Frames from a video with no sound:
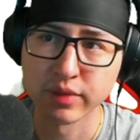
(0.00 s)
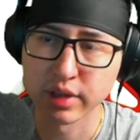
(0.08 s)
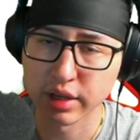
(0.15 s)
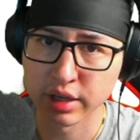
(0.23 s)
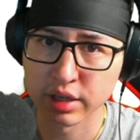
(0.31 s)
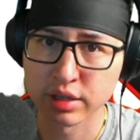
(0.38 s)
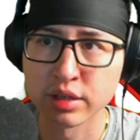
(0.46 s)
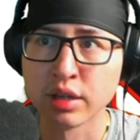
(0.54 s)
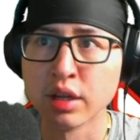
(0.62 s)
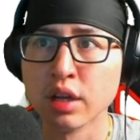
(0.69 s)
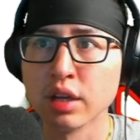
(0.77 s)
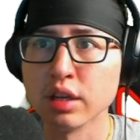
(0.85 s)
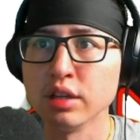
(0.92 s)
and
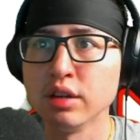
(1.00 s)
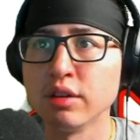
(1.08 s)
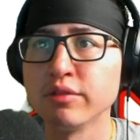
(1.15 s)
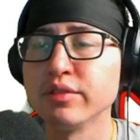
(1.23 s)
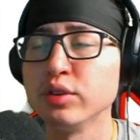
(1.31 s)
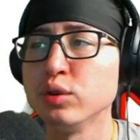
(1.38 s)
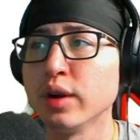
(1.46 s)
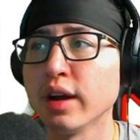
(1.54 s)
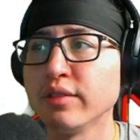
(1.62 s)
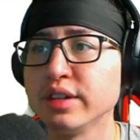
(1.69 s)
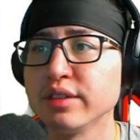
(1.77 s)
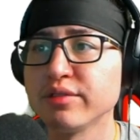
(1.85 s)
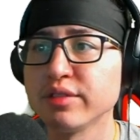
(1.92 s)
if you have
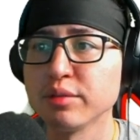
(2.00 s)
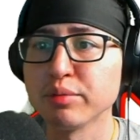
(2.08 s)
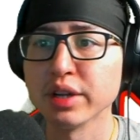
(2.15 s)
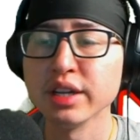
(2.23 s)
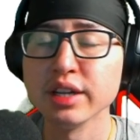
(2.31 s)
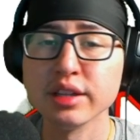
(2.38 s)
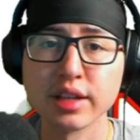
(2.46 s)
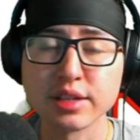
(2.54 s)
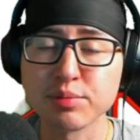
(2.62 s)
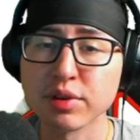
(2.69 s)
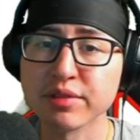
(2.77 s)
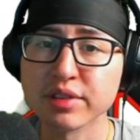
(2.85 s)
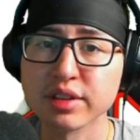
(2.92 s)
a different opinion, that's
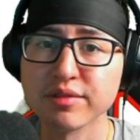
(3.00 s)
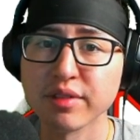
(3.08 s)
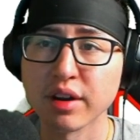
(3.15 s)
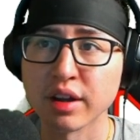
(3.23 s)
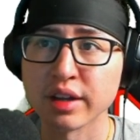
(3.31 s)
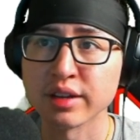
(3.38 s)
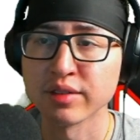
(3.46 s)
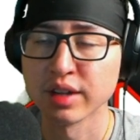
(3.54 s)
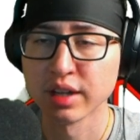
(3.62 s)
perfectly fine.